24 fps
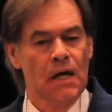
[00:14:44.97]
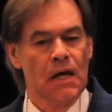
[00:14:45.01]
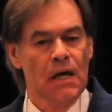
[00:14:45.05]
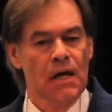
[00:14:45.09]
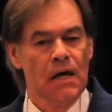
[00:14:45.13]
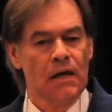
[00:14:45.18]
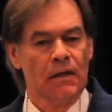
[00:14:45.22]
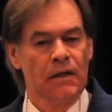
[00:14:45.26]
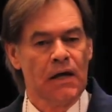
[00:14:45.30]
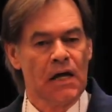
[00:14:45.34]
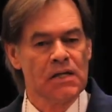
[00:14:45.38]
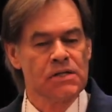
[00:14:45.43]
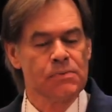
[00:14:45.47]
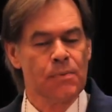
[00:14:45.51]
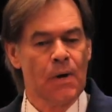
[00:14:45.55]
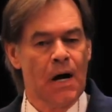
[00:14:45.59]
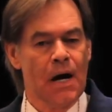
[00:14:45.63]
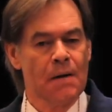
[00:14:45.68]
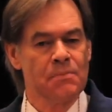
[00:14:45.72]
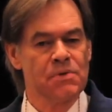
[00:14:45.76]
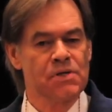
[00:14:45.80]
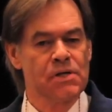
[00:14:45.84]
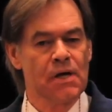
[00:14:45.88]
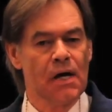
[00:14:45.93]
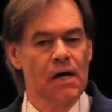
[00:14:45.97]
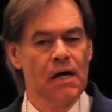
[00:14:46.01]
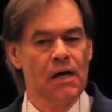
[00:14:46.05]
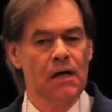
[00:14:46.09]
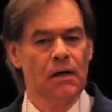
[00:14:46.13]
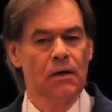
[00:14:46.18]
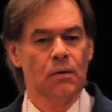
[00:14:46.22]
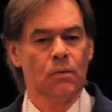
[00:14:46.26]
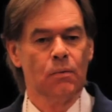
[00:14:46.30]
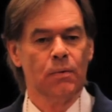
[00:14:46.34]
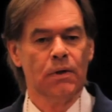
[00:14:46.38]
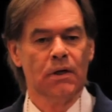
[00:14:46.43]
And that's why I'm
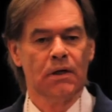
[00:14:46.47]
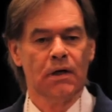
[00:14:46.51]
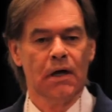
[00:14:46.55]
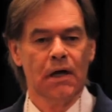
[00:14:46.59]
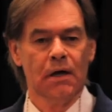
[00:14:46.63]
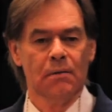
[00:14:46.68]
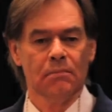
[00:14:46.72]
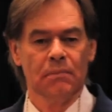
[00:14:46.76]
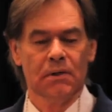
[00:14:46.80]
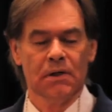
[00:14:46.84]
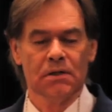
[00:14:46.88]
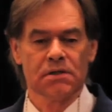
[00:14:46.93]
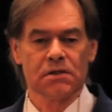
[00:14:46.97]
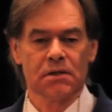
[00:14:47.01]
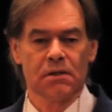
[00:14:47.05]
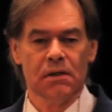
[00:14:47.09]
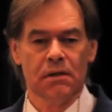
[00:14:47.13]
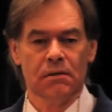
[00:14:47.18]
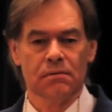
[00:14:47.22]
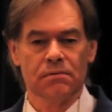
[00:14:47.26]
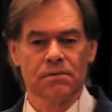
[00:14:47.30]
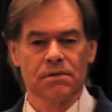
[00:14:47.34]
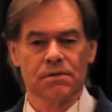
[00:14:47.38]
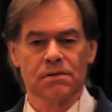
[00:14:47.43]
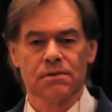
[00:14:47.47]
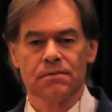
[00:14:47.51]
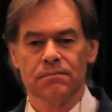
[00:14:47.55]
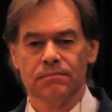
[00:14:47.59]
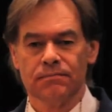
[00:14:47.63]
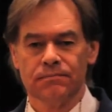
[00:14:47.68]
saying we came this close.